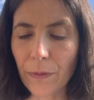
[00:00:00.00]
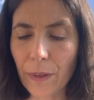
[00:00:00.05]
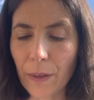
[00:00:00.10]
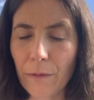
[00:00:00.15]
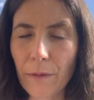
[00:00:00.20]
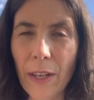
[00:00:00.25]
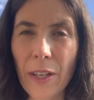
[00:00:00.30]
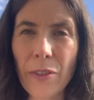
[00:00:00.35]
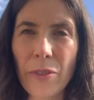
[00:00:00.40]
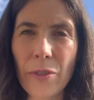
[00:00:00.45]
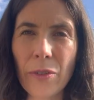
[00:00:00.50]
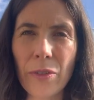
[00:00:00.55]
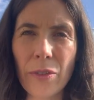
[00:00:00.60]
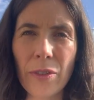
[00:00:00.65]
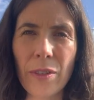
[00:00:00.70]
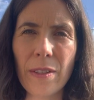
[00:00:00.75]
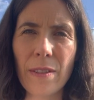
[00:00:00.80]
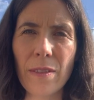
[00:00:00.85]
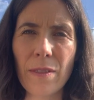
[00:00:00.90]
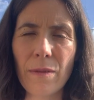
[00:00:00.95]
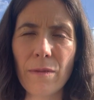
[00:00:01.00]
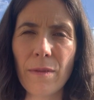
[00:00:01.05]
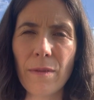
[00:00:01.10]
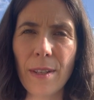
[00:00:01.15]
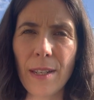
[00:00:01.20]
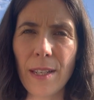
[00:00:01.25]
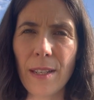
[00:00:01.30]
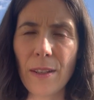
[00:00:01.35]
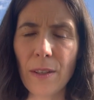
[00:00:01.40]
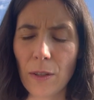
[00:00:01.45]
Rachel Joyce does a
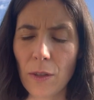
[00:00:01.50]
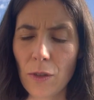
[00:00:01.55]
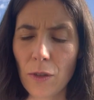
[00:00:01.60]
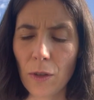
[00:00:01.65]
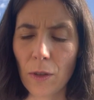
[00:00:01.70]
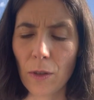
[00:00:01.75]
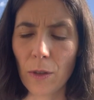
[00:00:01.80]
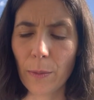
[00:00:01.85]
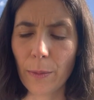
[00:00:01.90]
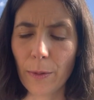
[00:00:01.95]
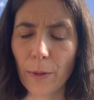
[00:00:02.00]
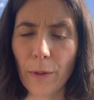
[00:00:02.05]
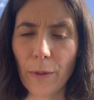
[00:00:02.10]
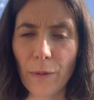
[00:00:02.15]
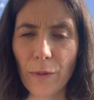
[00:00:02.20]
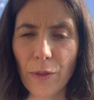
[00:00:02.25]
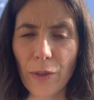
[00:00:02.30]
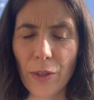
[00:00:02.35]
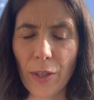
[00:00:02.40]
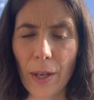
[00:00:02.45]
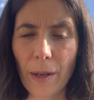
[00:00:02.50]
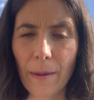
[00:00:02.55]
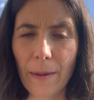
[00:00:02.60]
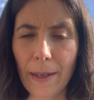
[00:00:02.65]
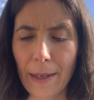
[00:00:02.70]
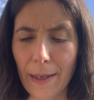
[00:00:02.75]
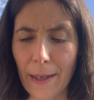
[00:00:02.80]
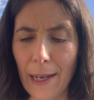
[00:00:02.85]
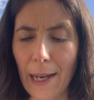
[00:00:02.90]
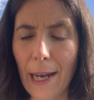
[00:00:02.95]
really good job of
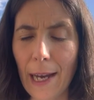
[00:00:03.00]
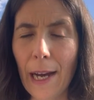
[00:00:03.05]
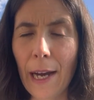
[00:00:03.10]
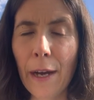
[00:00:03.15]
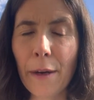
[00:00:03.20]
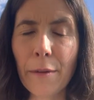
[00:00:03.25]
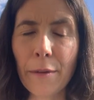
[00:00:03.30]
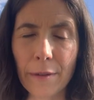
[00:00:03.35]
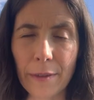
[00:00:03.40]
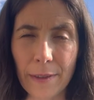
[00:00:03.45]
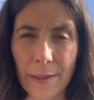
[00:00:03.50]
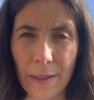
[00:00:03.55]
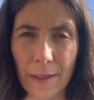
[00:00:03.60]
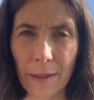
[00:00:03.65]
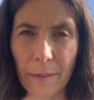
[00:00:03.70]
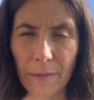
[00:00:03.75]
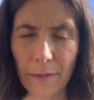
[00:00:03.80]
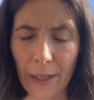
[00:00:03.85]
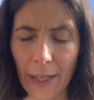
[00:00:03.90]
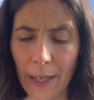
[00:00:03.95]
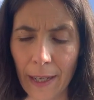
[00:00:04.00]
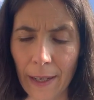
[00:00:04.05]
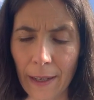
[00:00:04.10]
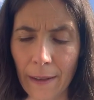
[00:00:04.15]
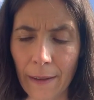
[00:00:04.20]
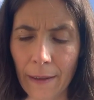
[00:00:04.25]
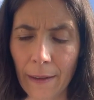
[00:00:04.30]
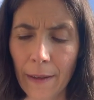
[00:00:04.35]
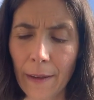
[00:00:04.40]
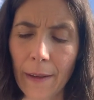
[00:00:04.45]
showing Harold's
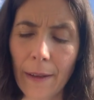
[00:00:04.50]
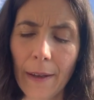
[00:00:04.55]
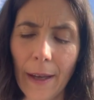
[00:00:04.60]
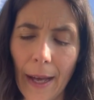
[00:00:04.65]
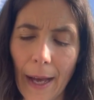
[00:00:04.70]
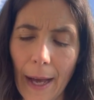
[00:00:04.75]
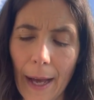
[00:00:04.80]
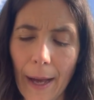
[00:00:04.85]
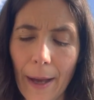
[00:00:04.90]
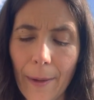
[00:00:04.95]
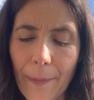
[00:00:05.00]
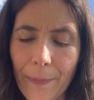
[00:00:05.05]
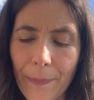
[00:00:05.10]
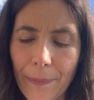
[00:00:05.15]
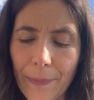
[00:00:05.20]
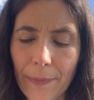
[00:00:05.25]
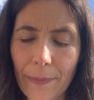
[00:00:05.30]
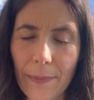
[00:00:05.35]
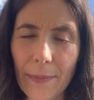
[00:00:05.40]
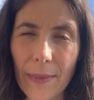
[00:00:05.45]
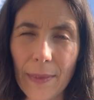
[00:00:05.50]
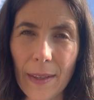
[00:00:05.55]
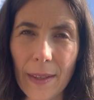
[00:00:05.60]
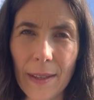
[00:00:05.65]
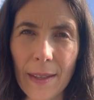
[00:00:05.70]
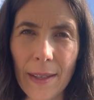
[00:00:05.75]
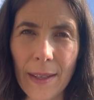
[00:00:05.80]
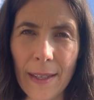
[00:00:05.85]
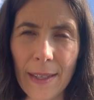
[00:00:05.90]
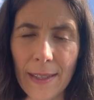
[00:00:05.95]
upbringing in
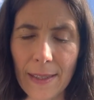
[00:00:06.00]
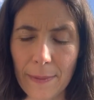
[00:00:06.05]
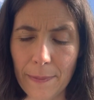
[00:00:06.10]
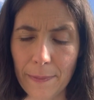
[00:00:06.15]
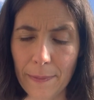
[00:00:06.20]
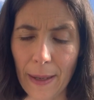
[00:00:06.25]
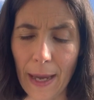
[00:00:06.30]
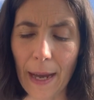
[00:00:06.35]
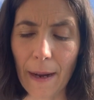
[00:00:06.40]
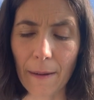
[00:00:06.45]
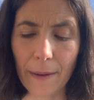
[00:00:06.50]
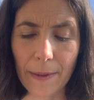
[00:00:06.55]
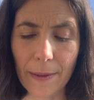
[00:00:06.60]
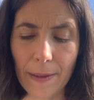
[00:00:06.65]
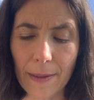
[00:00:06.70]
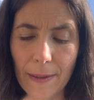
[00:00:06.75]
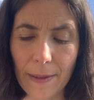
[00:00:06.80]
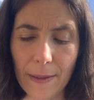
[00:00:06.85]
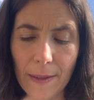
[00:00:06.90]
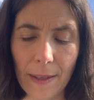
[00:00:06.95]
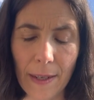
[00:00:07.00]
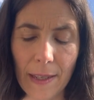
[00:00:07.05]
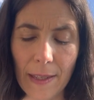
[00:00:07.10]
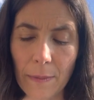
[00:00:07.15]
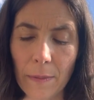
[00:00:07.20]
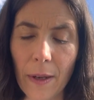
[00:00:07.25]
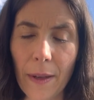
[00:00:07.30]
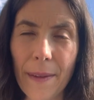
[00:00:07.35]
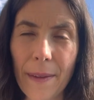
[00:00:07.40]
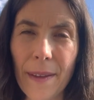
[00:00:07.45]
his parents, you know, his
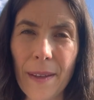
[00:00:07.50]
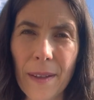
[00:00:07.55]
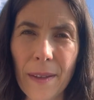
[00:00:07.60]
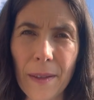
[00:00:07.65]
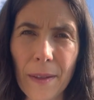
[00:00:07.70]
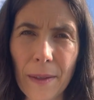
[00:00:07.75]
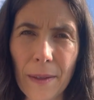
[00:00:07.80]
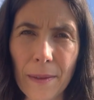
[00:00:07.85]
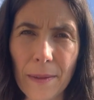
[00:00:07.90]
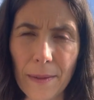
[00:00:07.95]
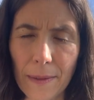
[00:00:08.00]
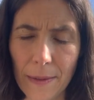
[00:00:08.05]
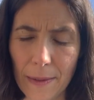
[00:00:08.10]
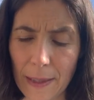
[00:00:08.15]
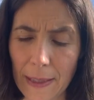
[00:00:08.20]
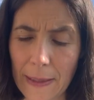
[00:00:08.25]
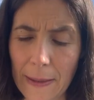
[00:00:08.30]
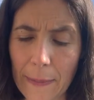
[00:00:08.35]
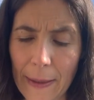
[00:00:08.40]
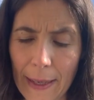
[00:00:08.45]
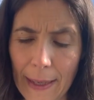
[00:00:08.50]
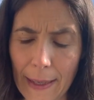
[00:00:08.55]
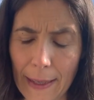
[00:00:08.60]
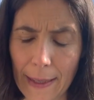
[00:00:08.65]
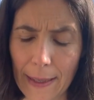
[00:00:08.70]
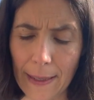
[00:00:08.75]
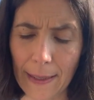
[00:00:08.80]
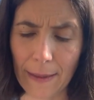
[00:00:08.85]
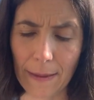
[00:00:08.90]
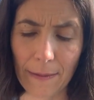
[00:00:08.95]
mother who
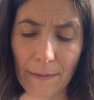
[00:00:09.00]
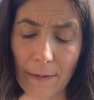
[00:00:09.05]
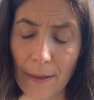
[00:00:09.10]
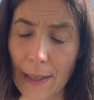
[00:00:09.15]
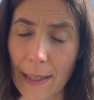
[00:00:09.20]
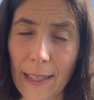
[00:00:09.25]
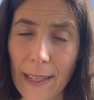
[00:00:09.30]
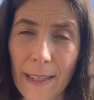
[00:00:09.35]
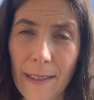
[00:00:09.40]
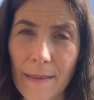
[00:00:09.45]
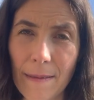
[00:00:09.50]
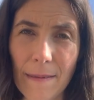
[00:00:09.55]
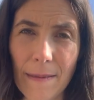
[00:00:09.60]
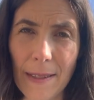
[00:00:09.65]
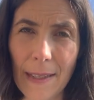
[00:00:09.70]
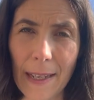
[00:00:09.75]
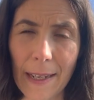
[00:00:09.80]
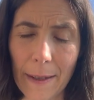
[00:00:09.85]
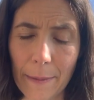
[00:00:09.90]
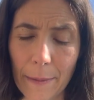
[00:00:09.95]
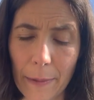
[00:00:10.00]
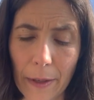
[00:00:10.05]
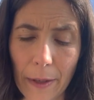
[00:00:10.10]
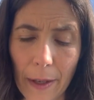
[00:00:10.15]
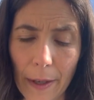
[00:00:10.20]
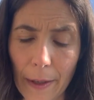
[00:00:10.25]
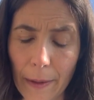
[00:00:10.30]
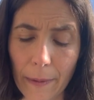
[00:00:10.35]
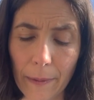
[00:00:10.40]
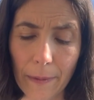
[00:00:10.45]
disappeared really and sent him a
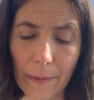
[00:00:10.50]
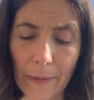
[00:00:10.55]
note